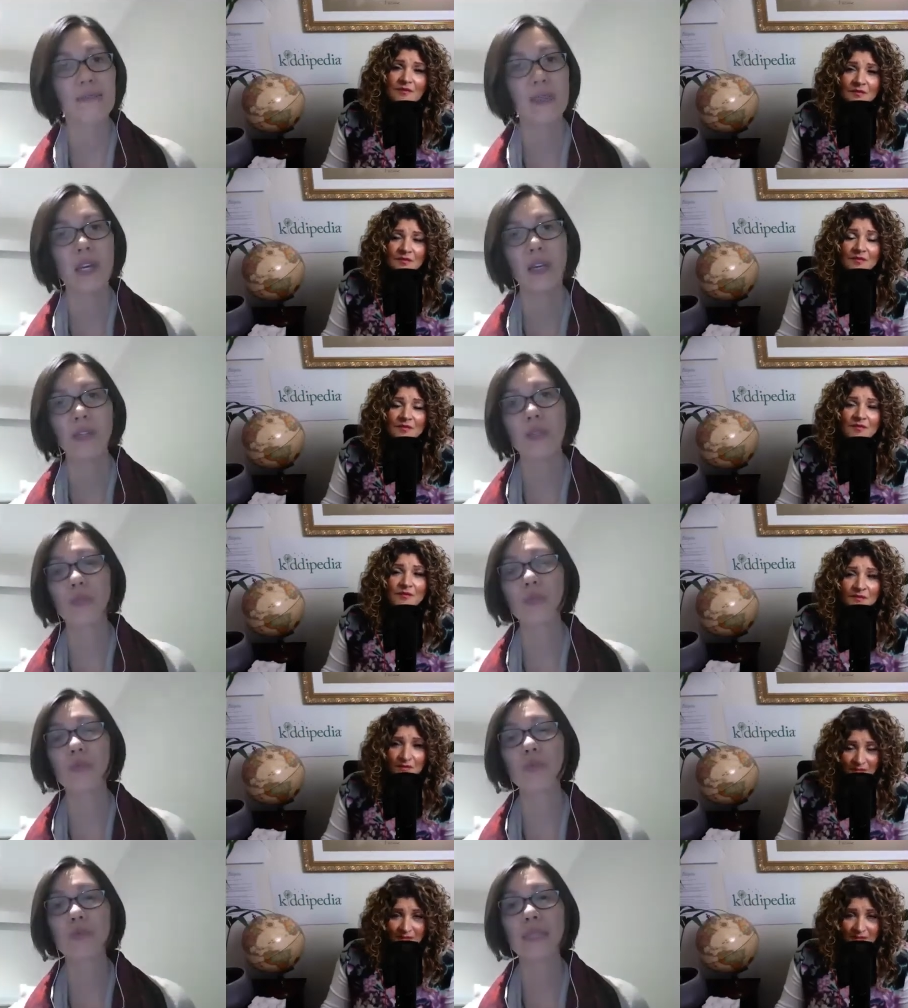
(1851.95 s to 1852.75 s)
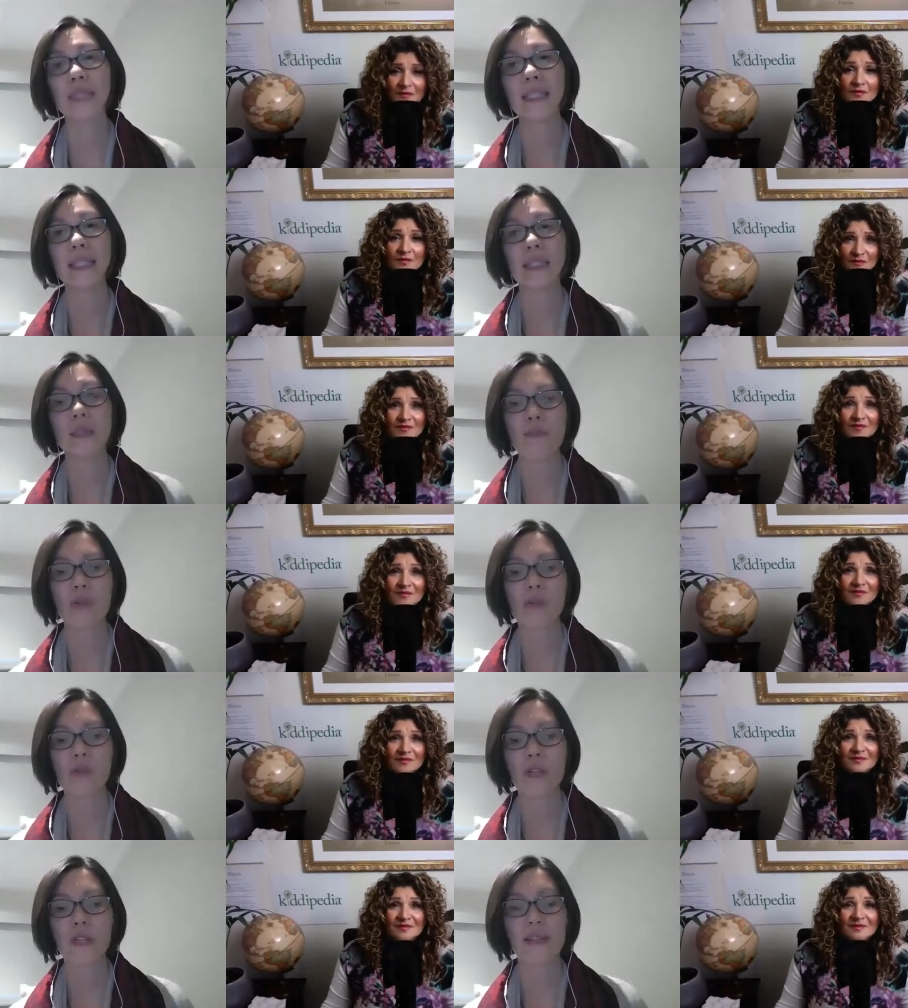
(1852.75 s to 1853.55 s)
Speaker 1: So it's really
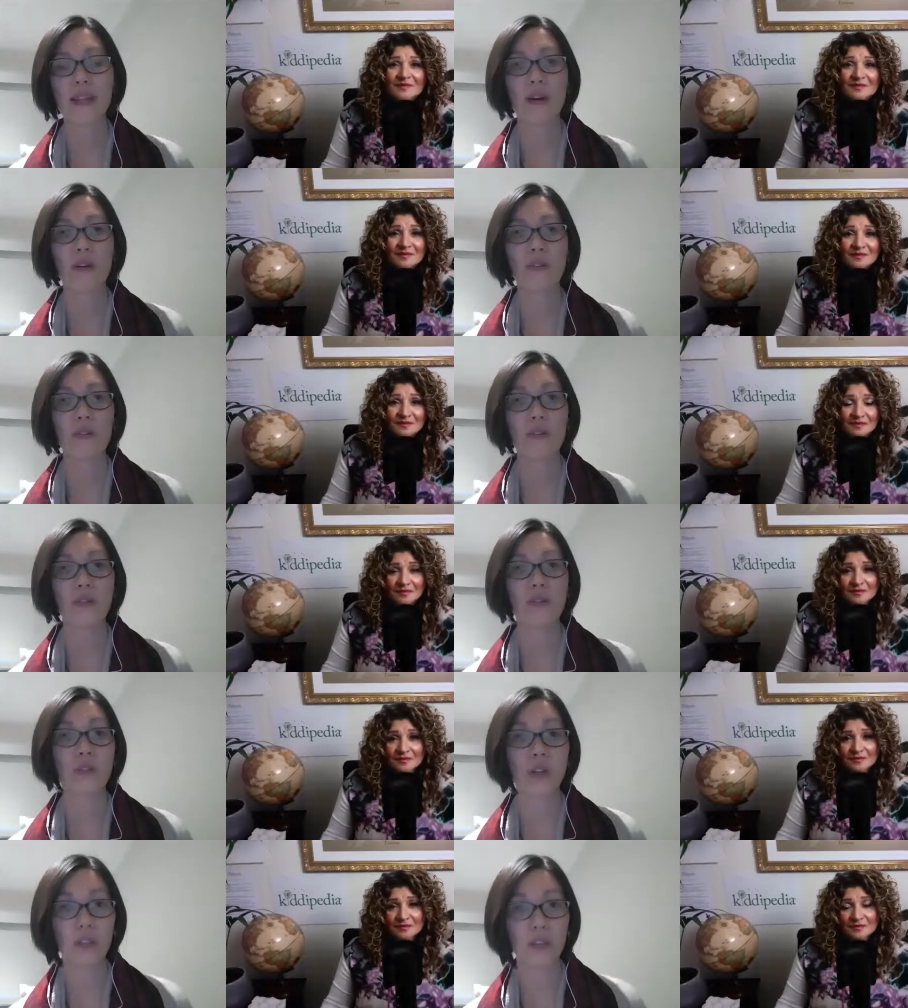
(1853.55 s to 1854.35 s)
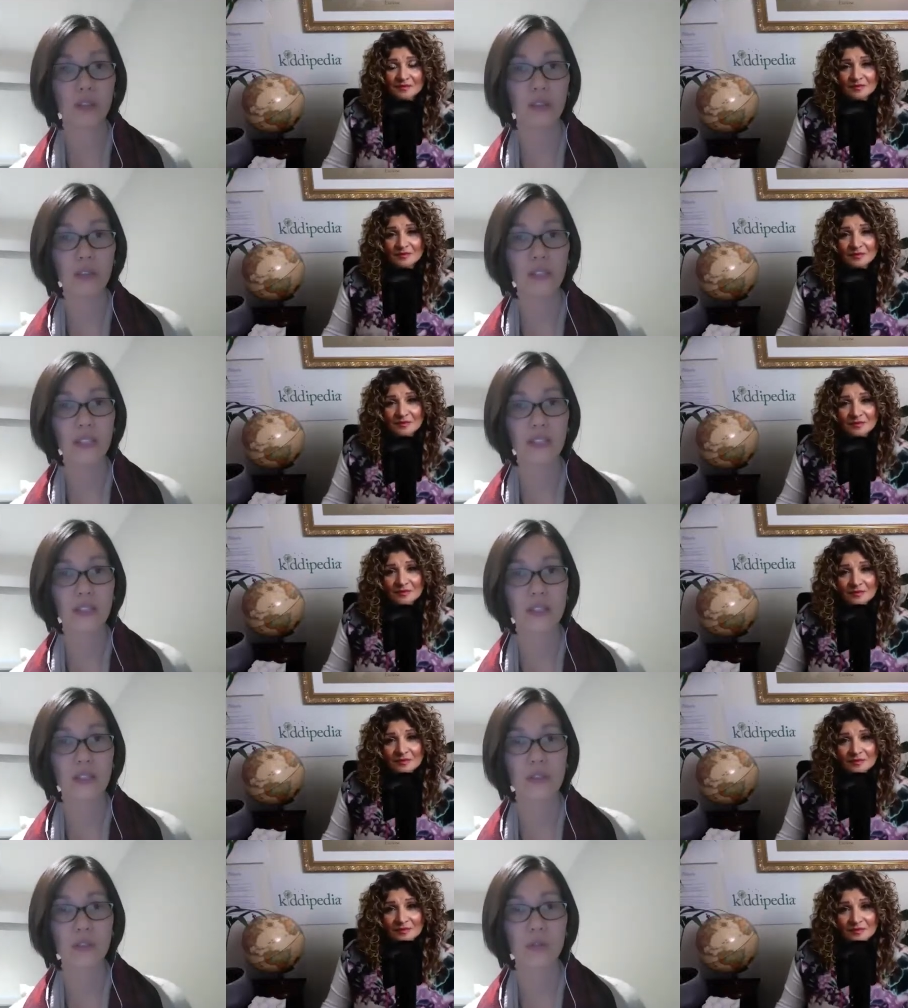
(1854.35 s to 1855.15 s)
important that you dilute the
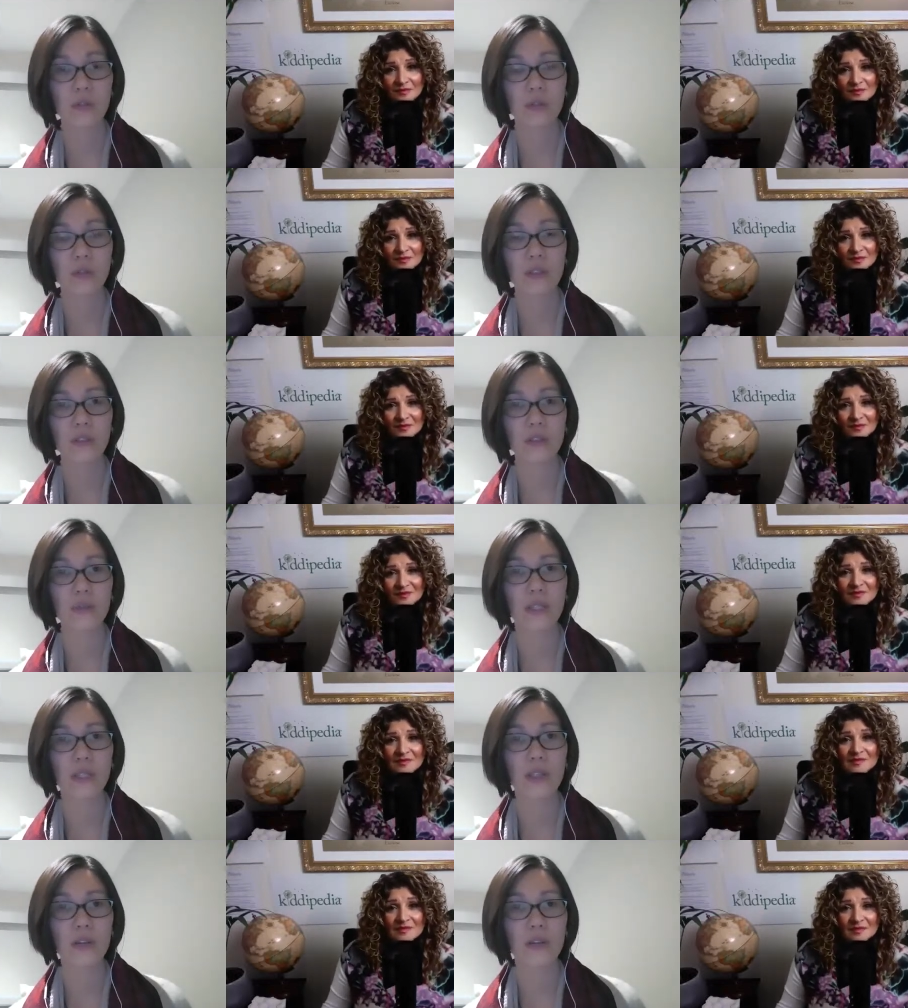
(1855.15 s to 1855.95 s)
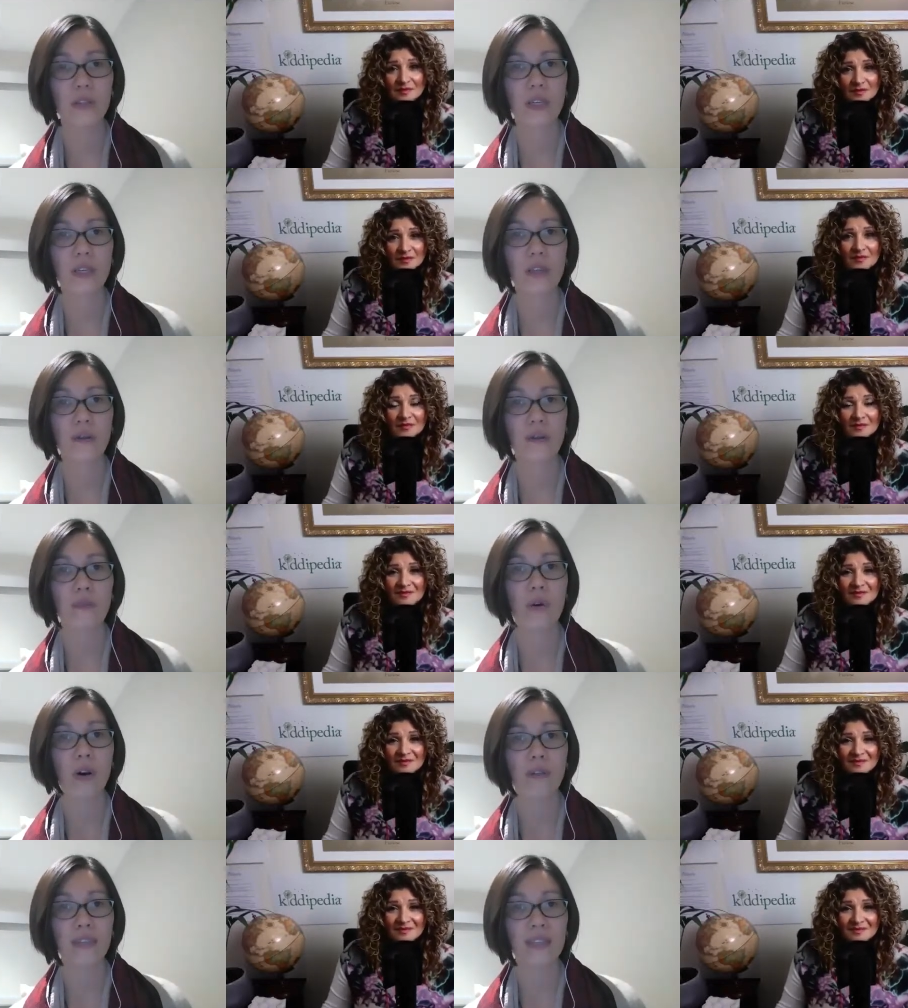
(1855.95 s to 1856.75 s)
essential oils when you're using them
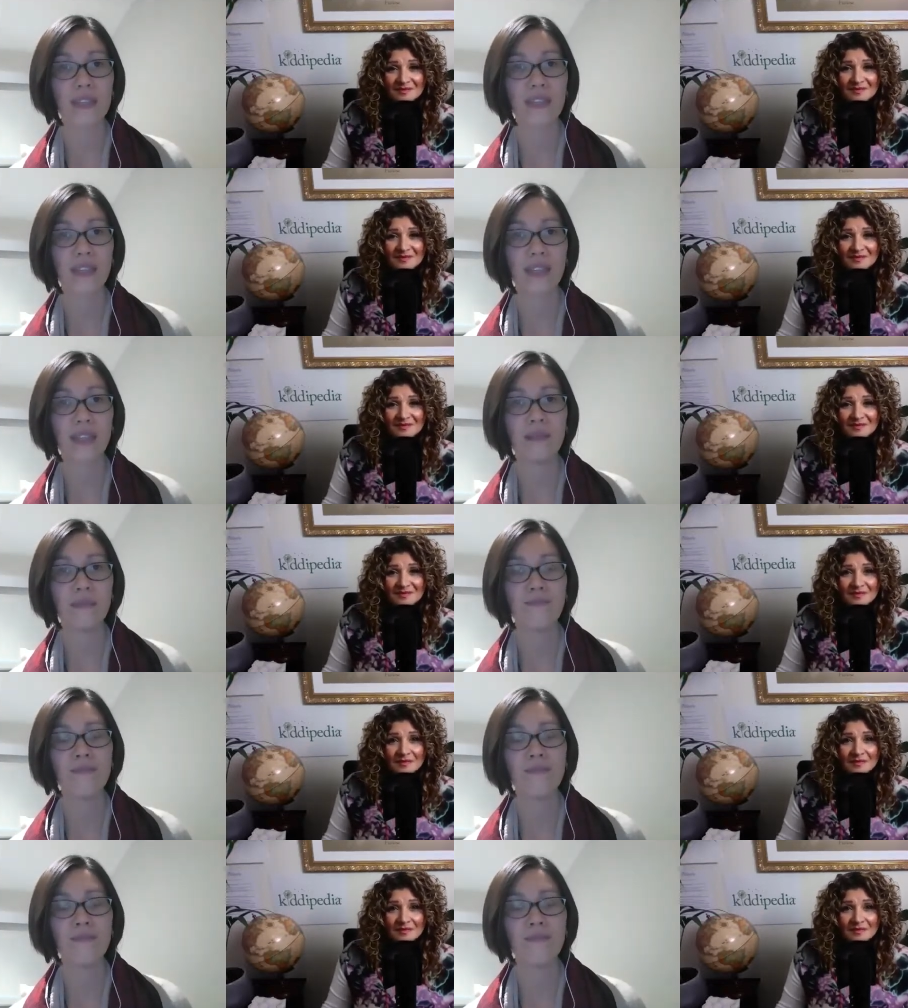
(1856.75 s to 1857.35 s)
on the skin.